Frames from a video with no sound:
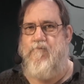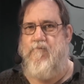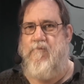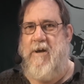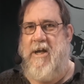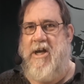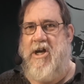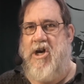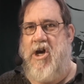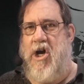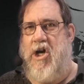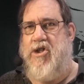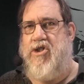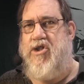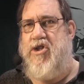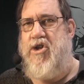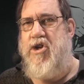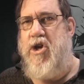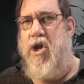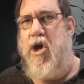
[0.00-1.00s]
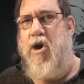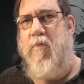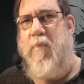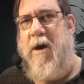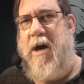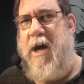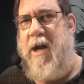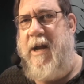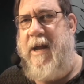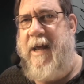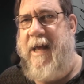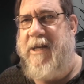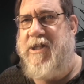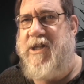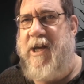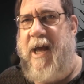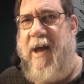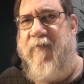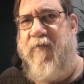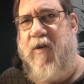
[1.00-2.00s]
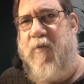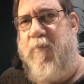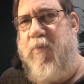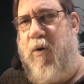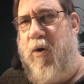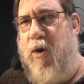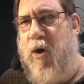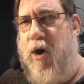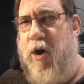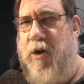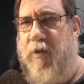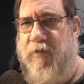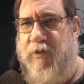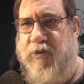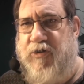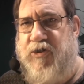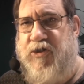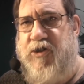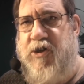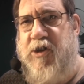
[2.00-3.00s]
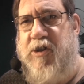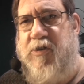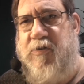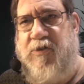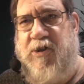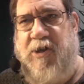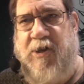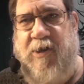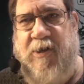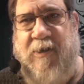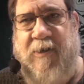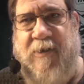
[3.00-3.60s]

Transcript: Because nobody has ever brought the suit.